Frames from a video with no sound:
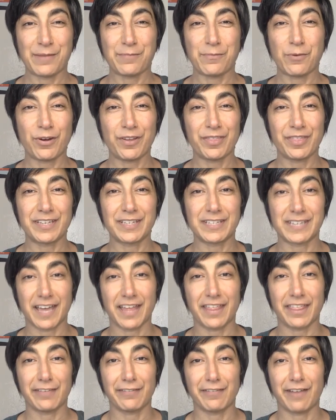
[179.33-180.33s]
mourn the
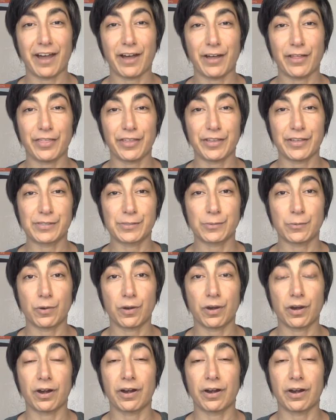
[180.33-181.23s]
death of how things were,